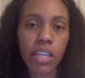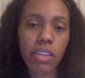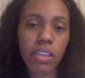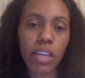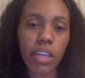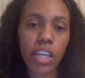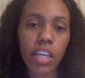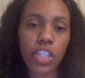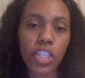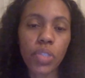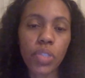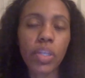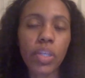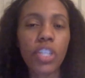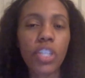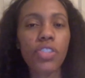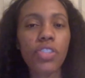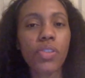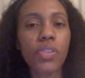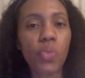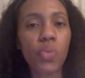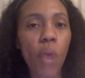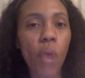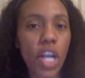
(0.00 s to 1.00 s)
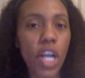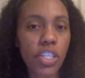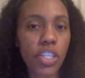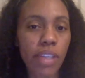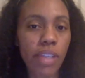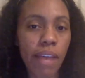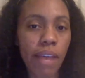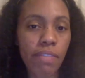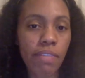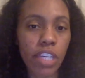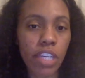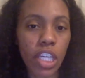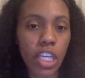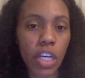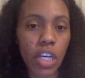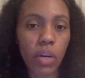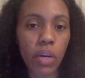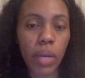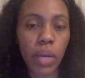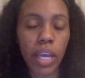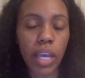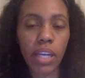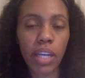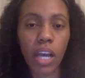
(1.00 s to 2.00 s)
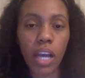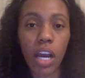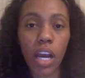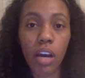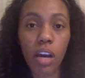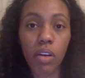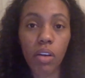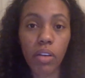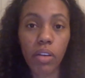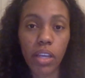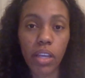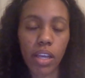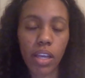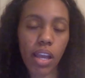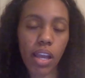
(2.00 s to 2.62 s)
then you can just watch that video and I'll